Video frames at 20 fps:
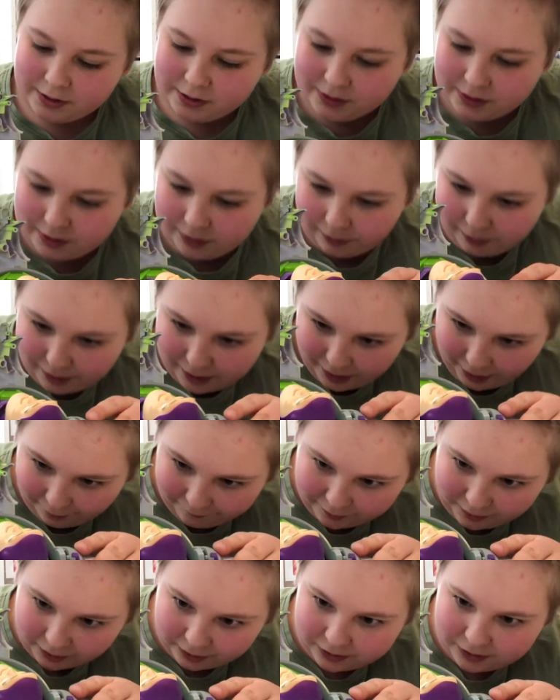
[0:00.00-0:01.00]

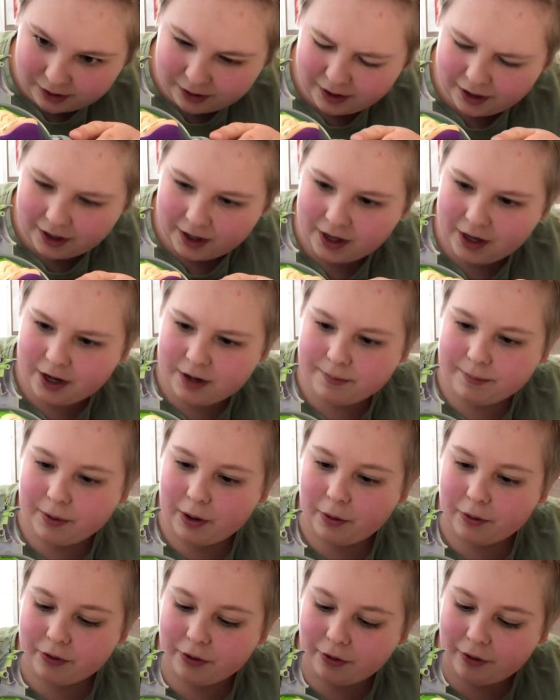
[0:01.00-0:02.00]
I've got the head
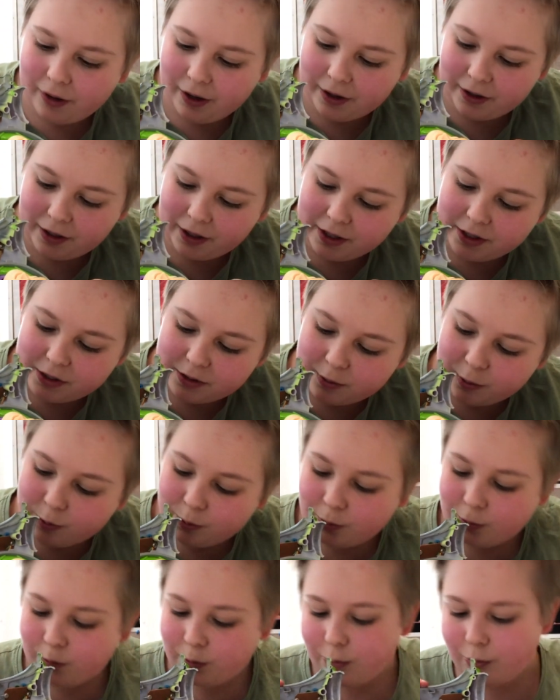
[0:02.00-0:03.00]
motor, and I
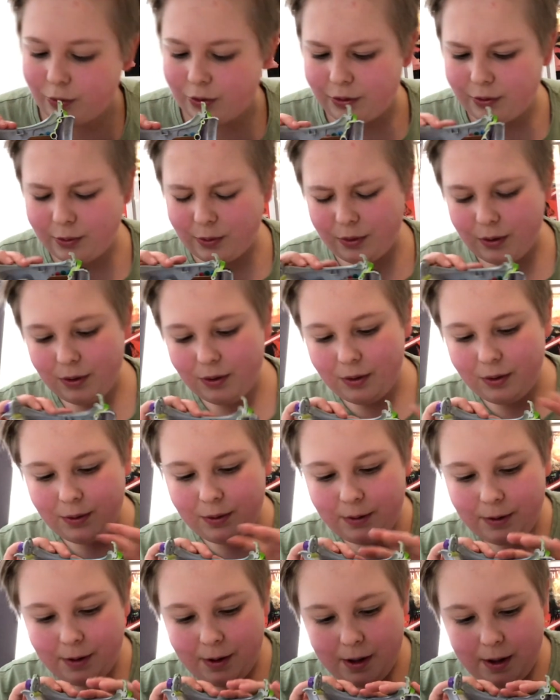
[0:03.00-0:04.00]
would
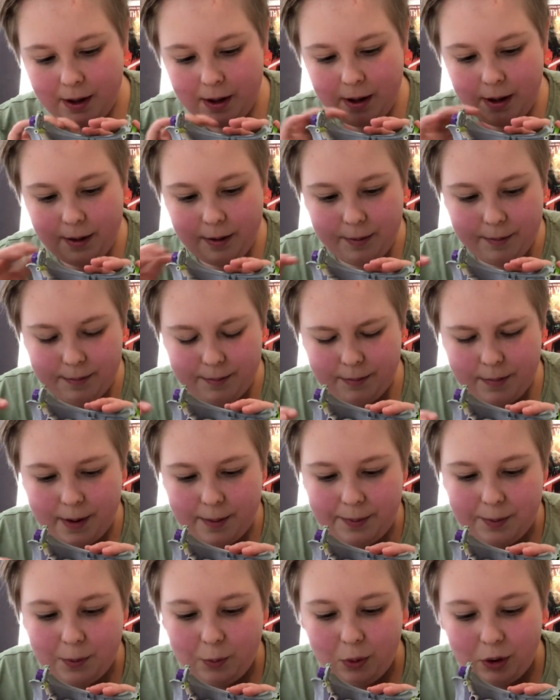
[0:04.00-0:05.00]

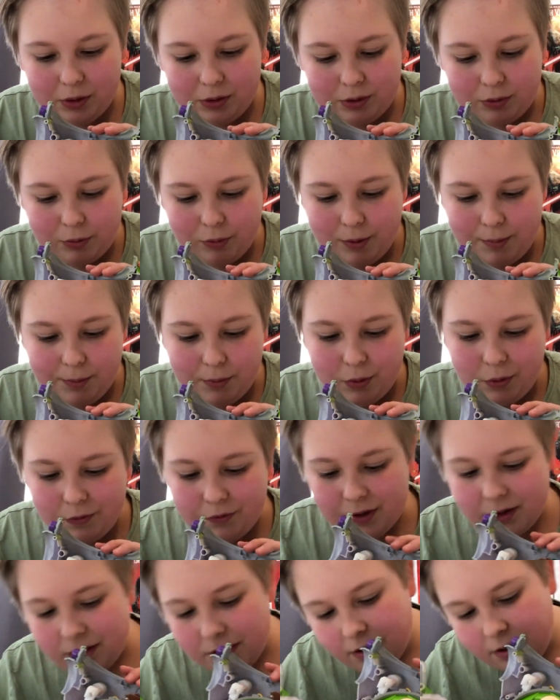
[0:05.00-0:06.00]
maybe want to remove
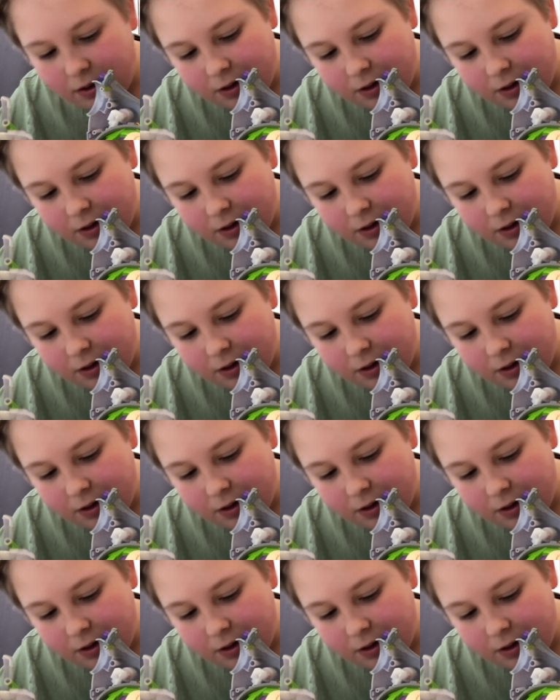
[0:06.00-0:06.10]
it.